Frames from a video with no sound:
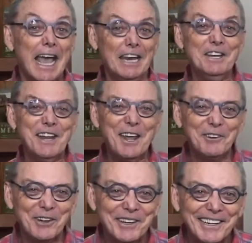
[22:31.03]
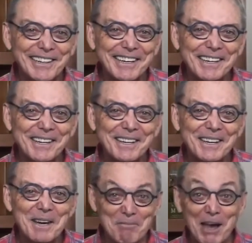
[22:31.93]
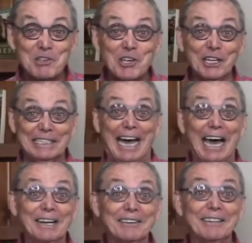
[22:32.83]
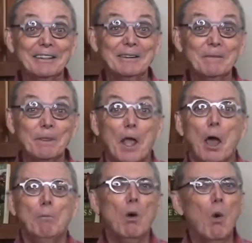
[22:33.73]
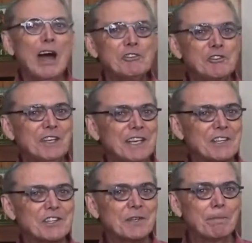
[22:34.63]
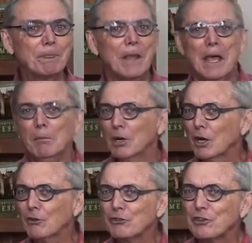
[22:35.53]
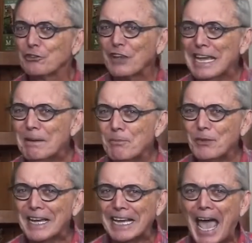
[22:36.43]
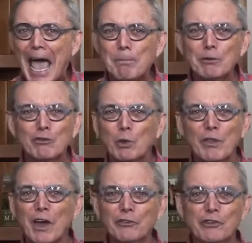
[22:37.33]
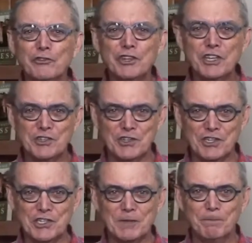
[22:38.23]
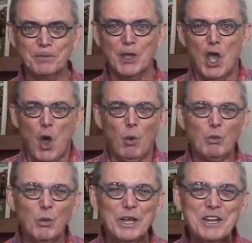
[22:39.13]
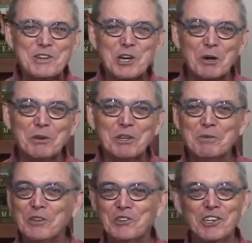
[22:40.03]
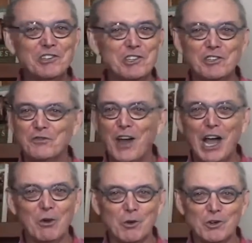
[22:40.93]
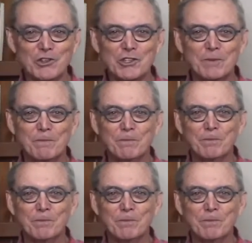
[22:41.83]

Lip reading: And he nailed it, didn't he? My son got it. But watch this, because the same thing happens with us and Jesus. When we determine to be Jesus followers,